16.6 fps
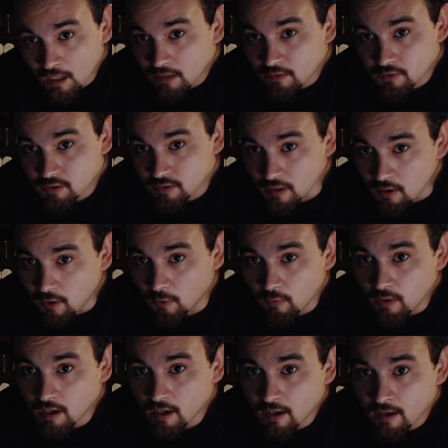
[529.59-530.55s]

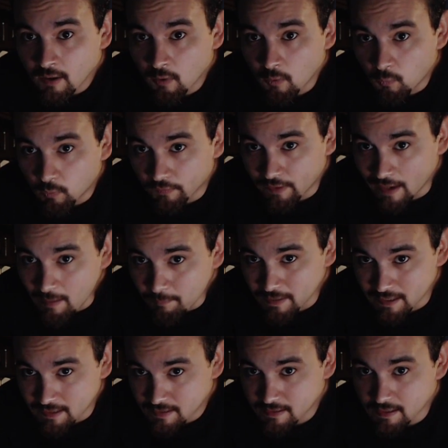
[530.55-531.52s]
So, with that
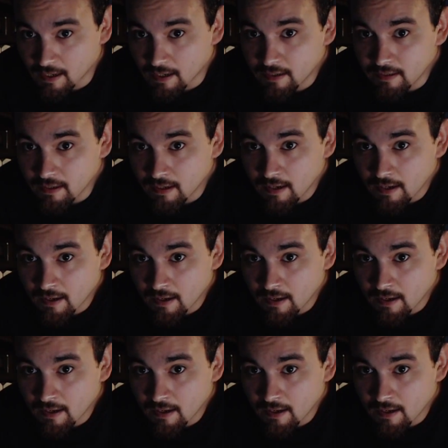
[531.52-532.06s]
being said,